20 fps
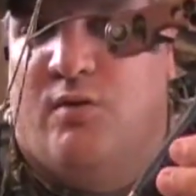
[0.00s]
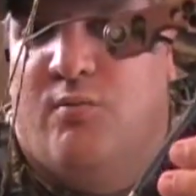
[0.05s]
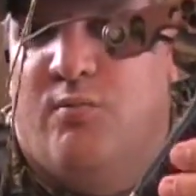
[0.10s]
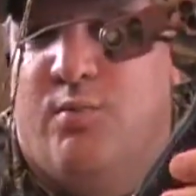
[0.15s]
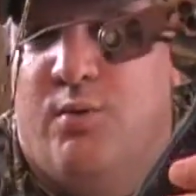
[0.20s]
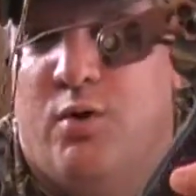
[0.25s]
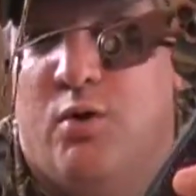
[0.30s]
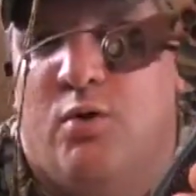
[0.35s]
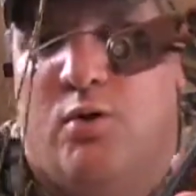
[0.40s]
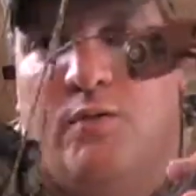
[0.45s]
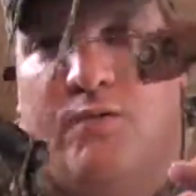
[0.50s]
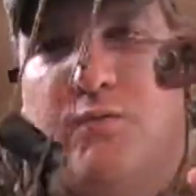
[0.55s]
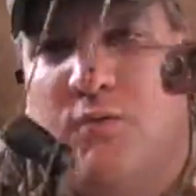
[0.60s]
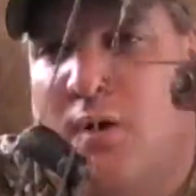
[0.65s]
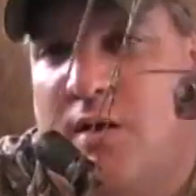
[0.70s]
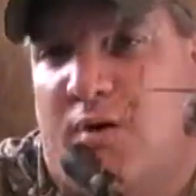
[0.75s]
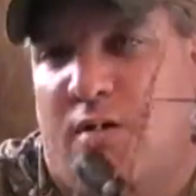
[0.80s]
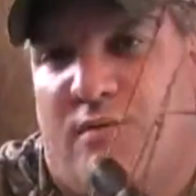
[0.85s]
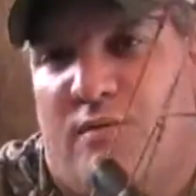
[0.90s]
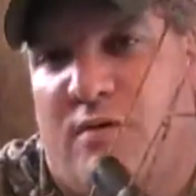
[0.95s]
beautiful.
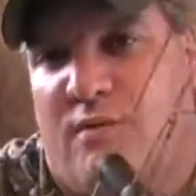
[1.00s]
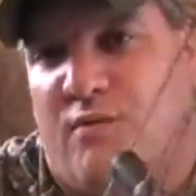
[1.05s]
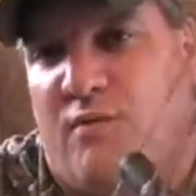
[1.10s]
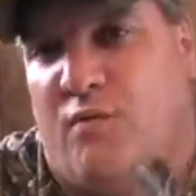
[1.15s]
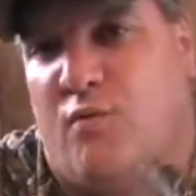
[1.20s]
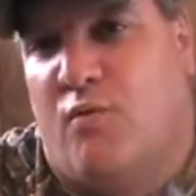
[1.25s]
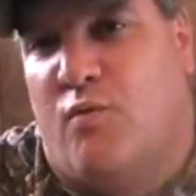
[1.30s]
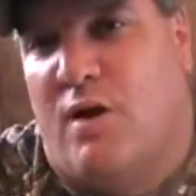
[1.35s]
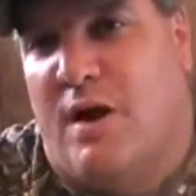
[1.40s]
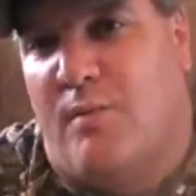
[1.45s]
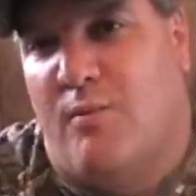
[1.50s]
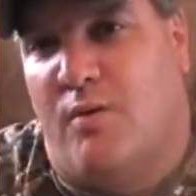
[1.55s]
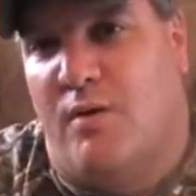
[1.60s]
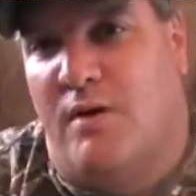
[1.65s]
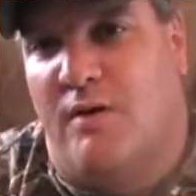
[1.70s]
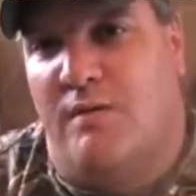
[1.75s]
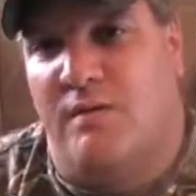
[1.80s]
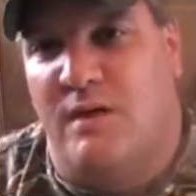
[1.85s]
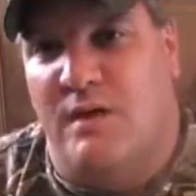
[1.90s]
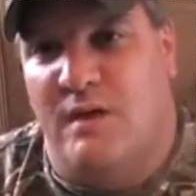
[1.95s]
I don't know if you ever grab
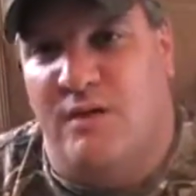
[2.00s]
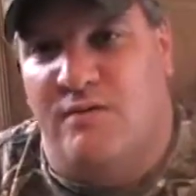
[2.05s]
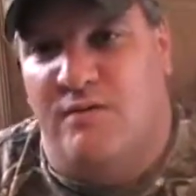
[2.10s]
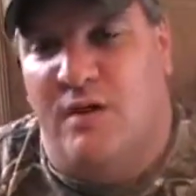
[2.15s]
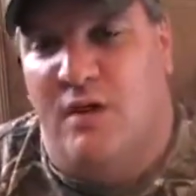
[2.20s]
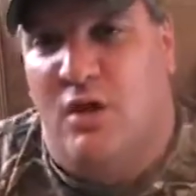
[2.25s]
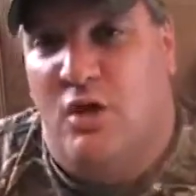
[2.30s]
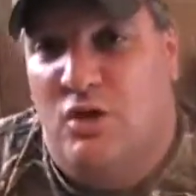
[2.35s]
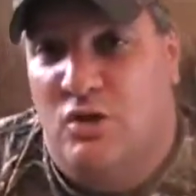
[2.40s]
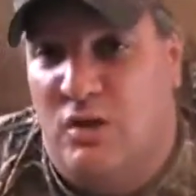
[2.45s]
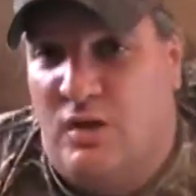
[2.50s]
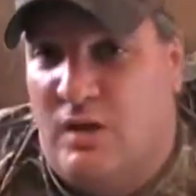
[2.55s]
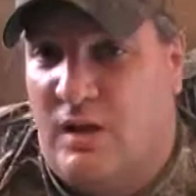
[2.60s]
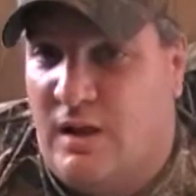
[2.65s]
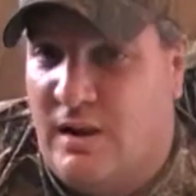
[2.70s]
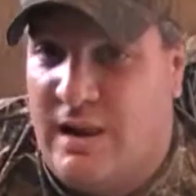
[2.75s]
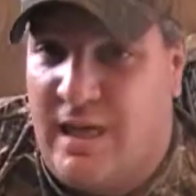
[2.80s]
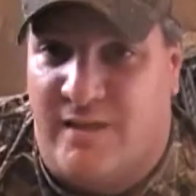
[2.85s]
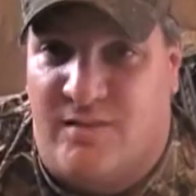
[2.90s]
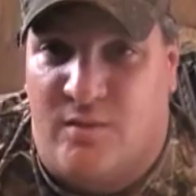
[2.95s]
one of these,
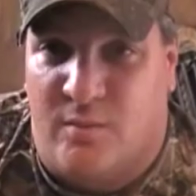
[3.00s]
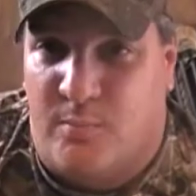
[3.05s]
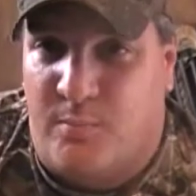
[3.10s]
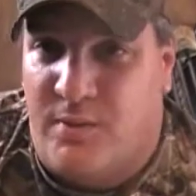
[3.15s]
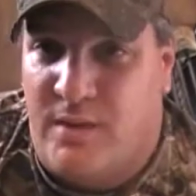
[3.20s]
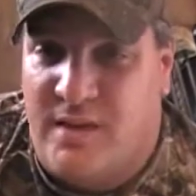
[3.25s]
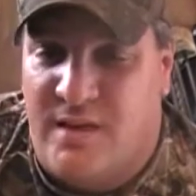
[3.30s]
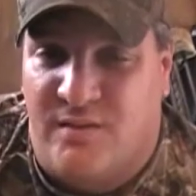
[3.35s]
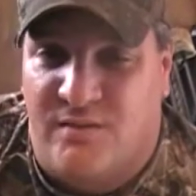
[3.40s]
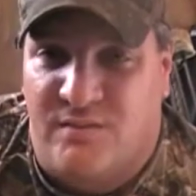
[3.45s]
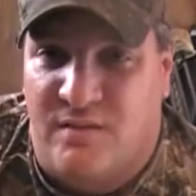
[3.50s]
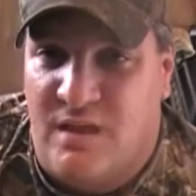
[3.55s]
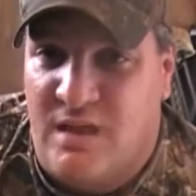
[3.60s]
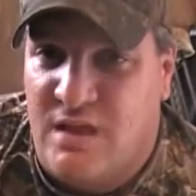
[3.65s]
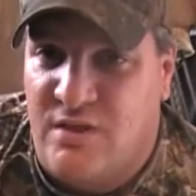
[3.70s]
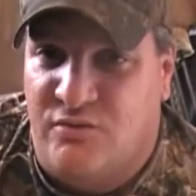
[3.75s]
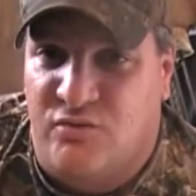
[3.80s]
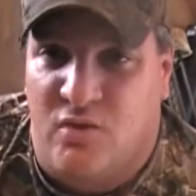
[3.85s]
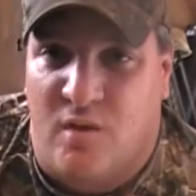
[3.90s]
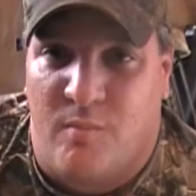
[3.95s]
like the
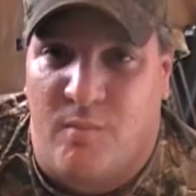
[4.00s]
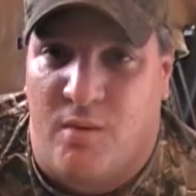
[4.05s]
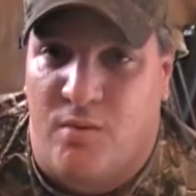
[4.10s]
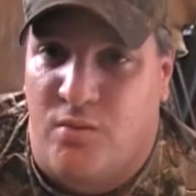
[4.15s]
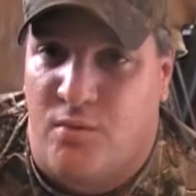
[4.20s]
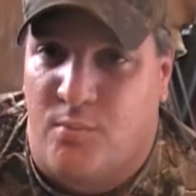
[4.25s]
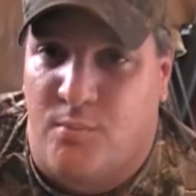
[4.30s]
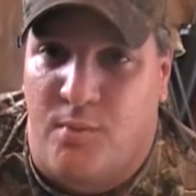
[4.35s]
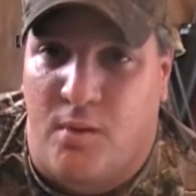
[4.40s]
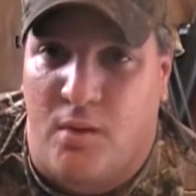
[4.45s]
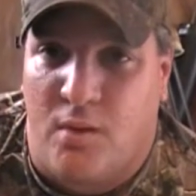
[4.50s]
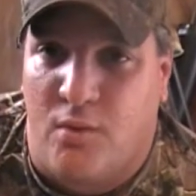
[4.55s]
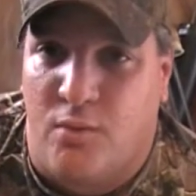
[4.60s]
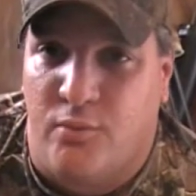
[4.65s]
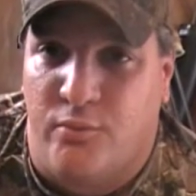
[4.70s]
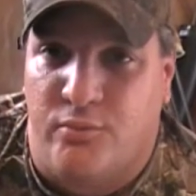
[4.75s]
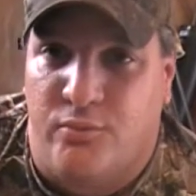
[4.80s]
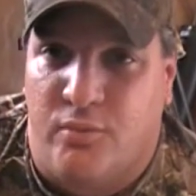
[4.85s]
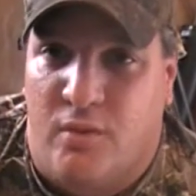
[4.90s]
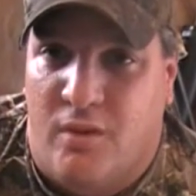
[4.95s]
PSE, some other
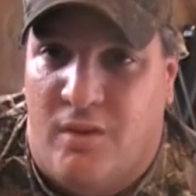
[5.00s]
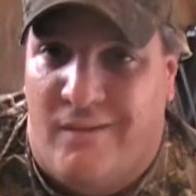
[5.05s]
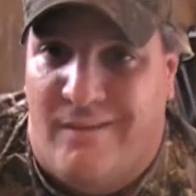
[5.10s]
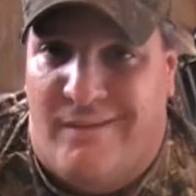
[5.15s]
bows.